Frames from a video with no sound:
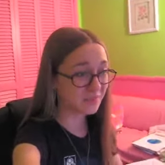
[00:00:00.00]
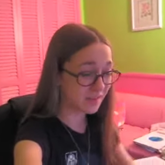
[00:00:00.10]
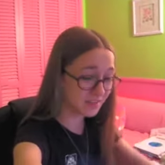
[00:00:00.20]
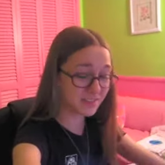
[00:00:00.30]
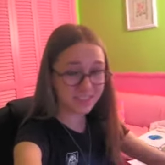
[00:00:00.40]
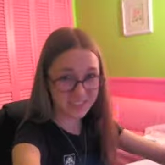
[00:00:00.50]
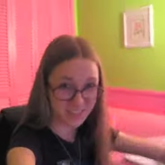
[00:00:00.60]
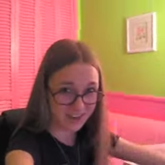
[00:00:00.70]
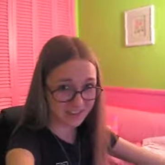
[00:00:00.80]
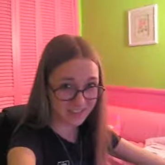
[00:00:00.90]
I was like
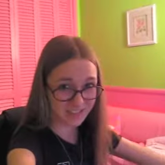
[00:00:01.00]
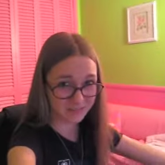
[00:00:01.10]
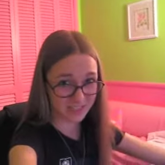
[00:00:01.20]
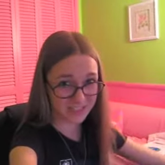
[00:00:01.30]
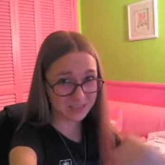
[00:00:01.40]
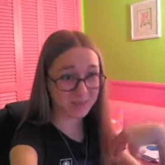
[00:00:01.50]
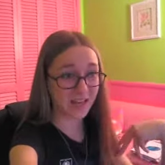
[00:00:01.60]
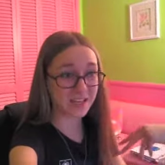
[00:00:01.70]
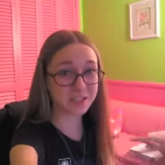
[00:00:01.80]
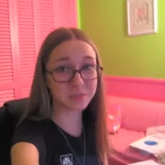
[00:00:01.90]
scared I was gonna be like
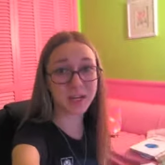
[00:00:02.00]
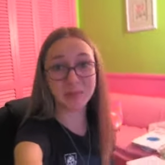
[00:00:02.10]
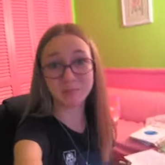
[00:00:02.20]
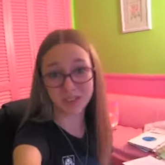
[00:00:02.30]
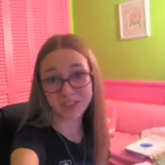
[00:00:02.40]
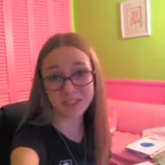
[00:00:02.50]
splashed by a bus,